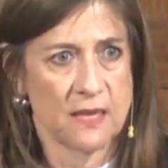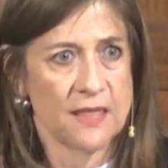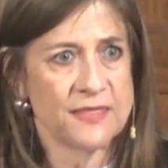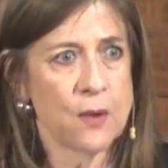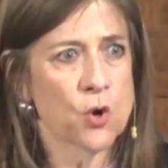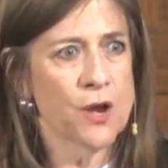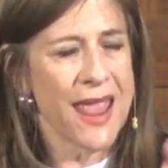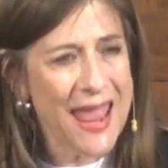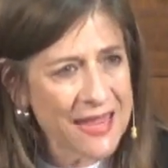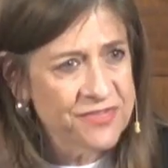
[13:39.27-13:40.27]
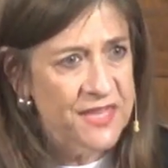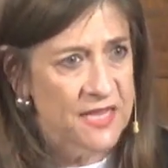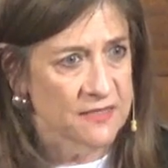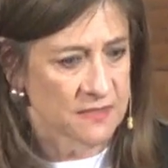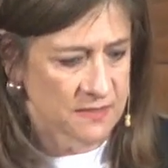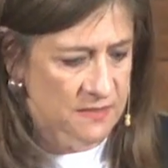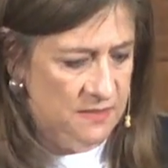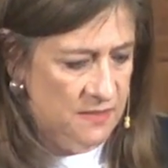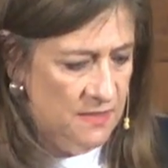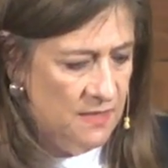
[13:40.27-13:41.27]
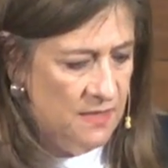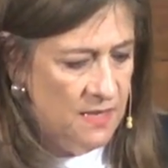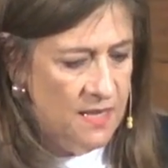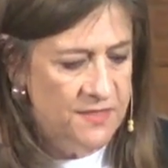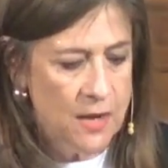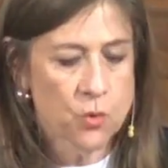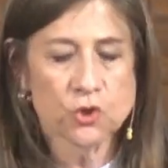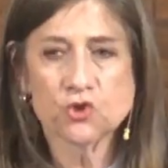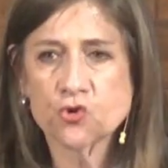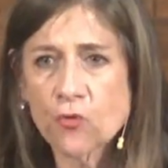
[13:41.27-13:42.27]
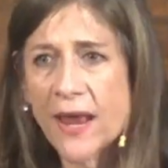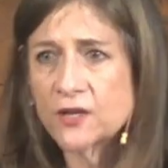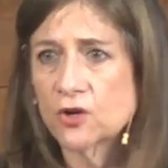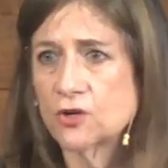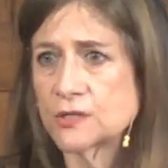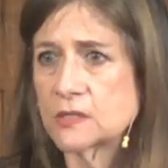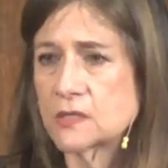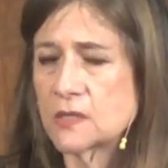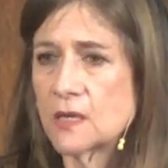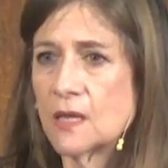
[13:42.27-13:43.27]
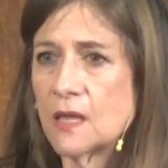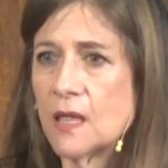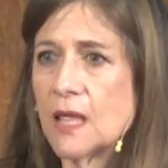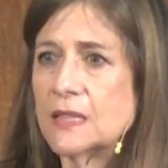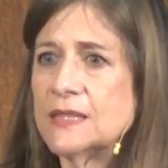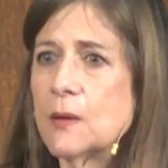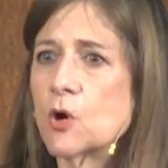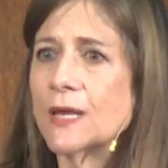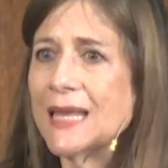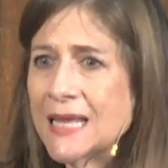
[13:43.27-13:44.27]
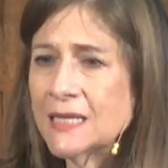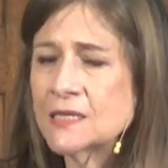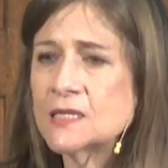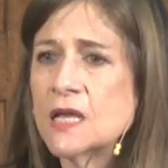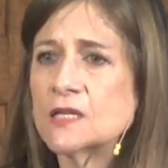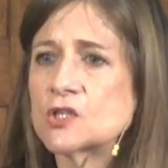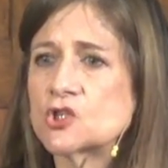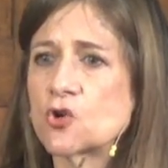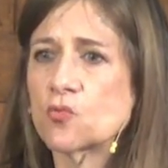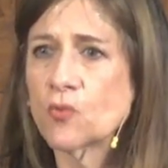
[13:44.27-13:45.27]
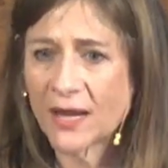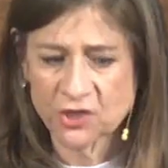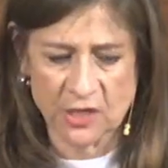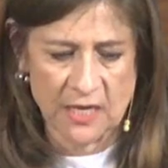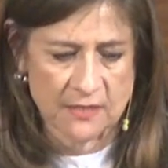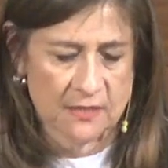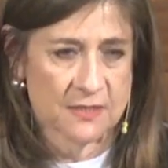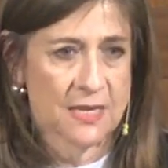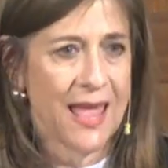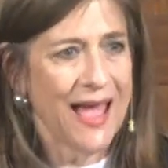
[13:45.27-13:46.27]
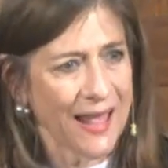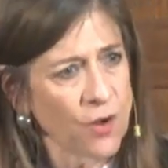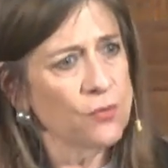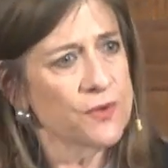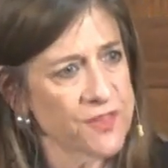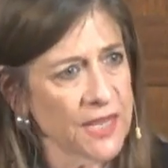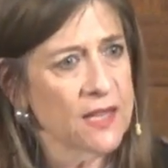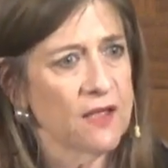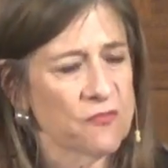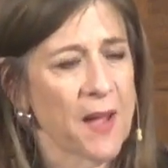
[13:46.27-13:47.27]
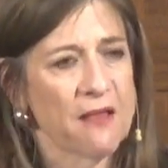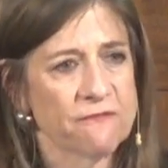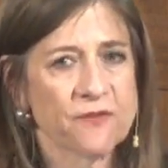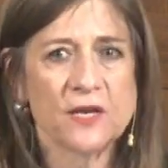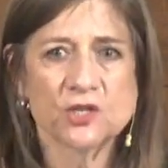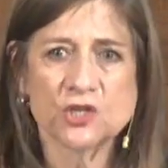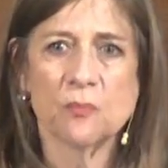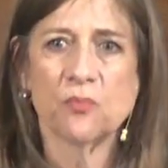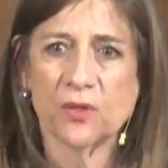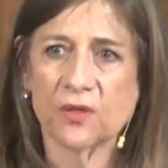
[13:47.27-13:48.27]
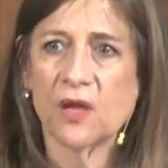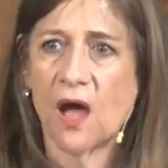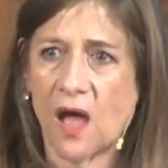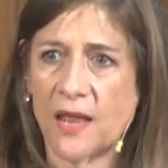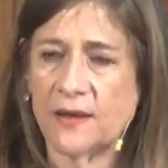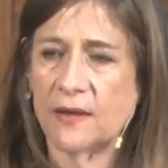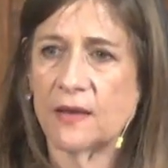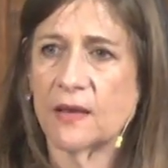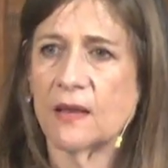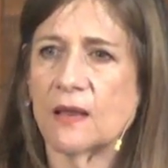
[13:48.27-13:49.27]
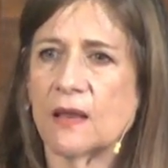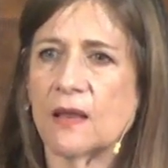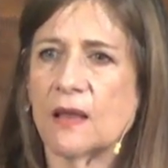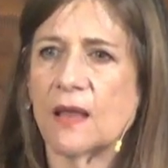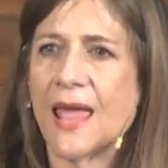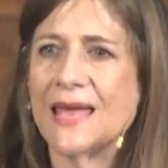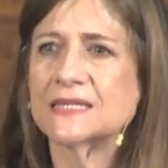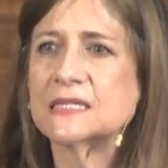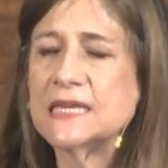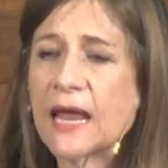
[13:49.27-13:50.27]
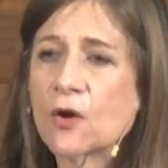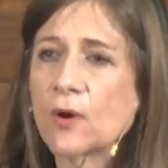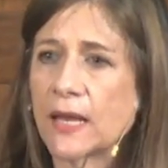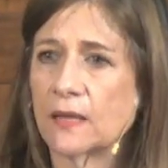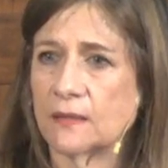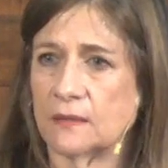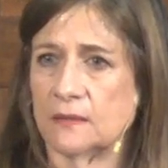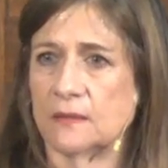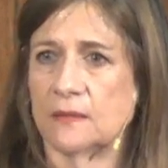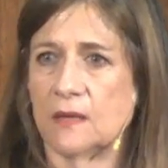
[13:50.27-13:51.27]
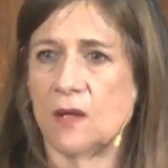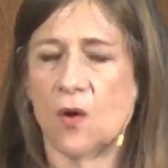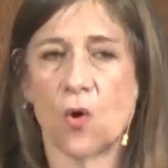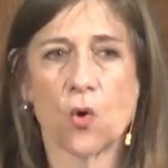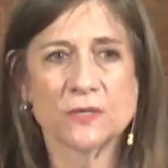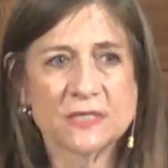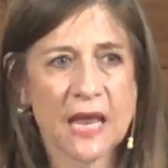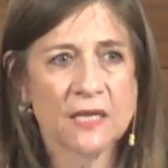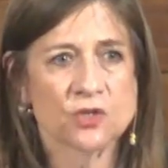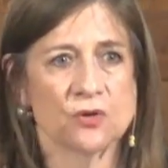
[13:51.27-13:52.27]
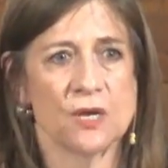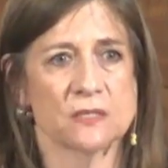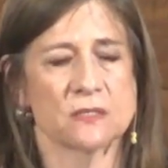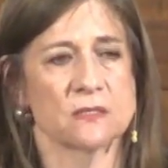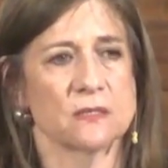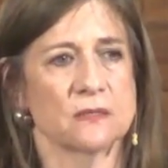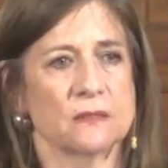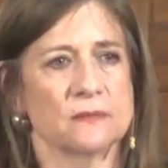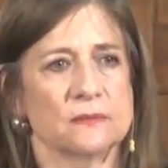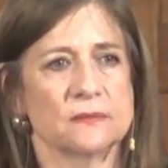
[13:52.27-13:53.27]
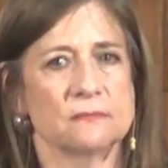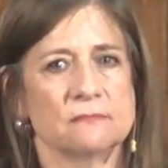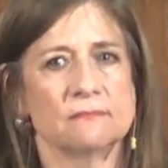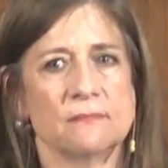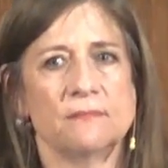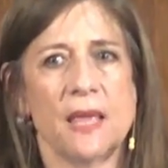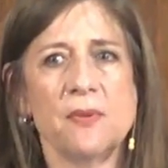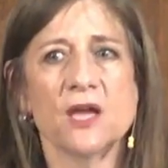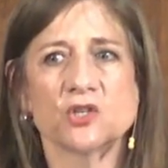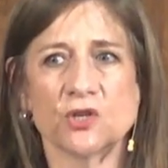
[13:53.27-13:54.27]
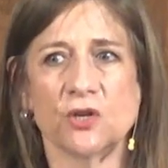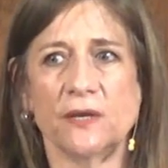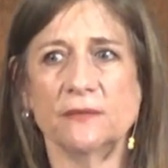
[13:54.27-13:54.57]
They were atheists. They were traitors. They were insurrectionists. I don't think of my friendship with God as daring or dangerous. Maybe I should.